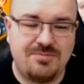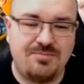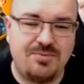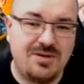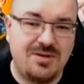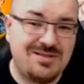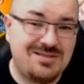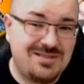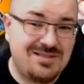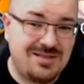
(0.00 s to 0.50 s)

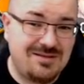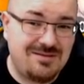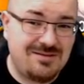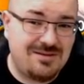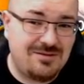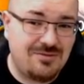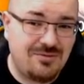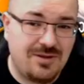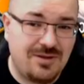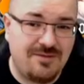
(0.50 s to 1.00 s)
brings it
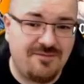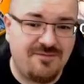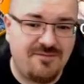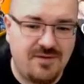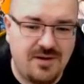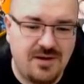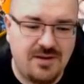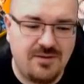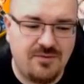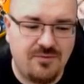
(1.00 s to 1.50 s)
to a
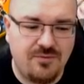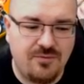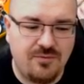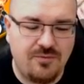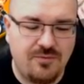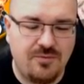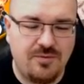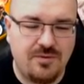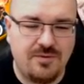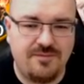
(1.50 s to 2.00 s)
very
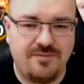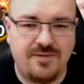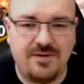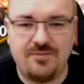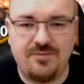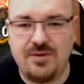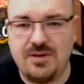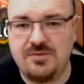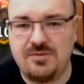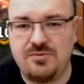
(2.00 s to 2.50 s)
very
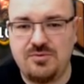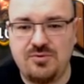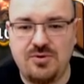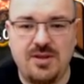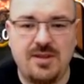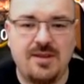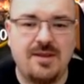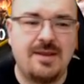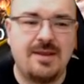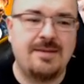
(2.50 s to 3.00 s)
weak
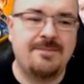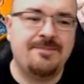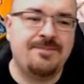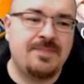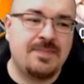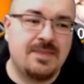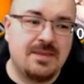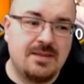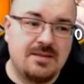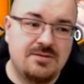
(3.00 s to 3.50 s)
tree.
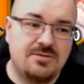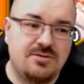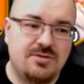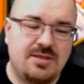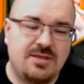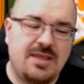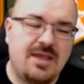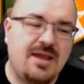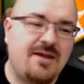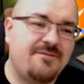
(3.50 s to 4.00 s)
So the
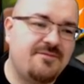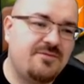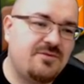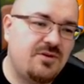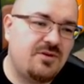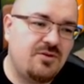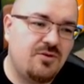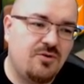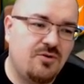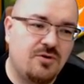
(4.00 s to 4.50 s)
cav
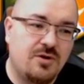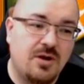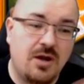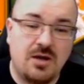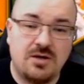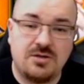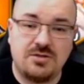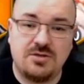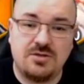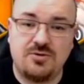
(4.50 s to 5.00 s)
tree or
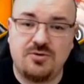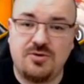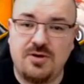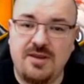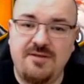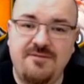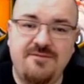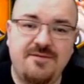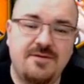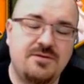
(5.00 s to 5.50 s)
archer or
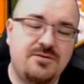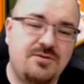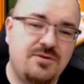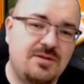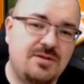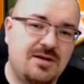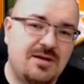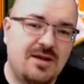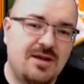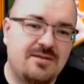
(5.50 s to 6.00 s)
infantry they
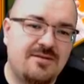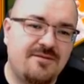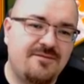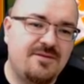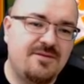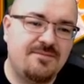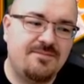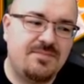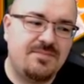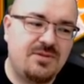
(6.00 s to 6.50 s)
are kind of
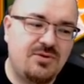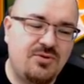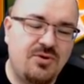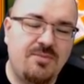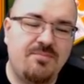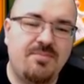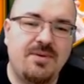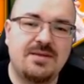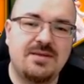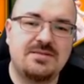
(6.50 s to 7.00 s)
the three
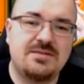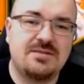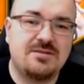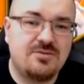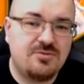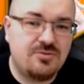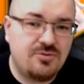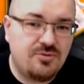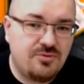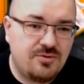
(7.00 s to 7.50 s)
best
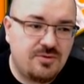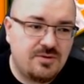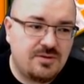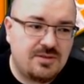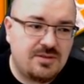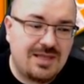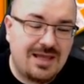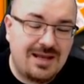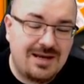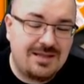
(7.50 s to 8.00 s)
tr
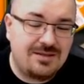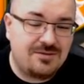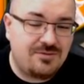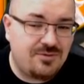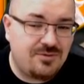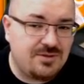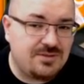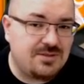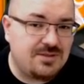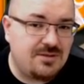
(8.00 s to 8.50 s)
talent
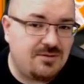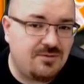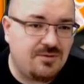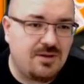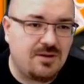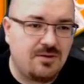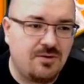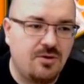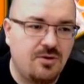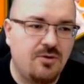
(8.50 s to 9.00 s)
trees that you
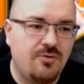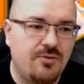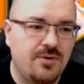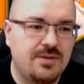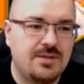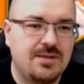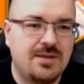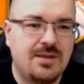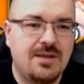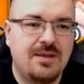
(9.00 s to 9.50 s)
can go
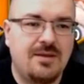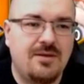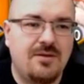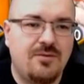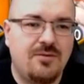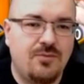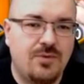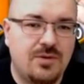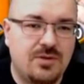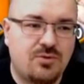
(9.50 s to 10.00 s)
with
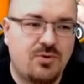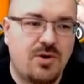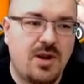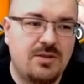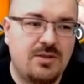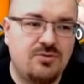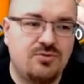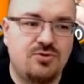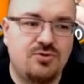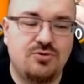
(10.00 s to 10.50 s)
when trying
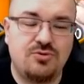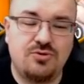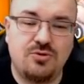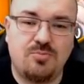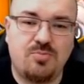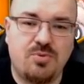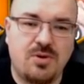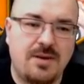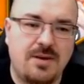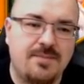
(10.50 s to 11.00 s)
to choose your
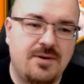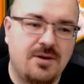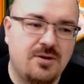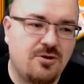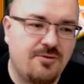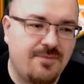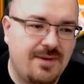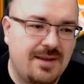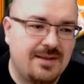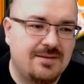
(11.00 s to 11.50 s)
primary
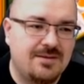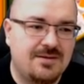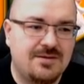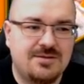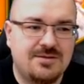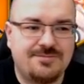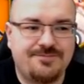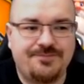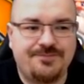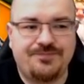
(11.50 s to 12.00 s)

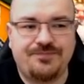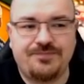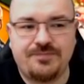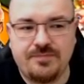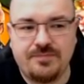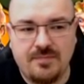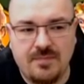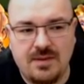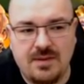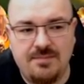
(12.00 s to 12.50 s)
commanders.
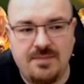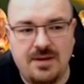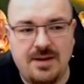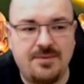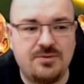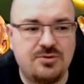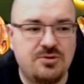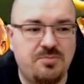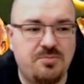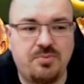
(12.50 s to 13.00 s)

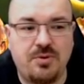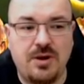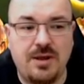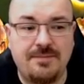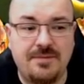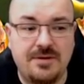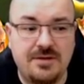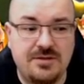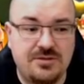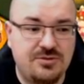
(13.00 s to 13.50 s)
Minamoto
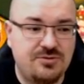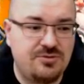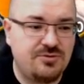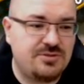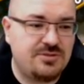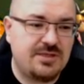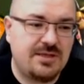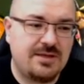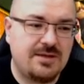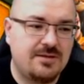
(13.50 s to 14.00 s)
primary Julius
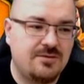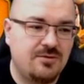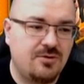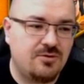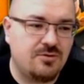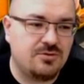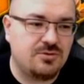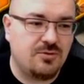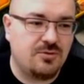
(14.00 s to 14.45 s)
second also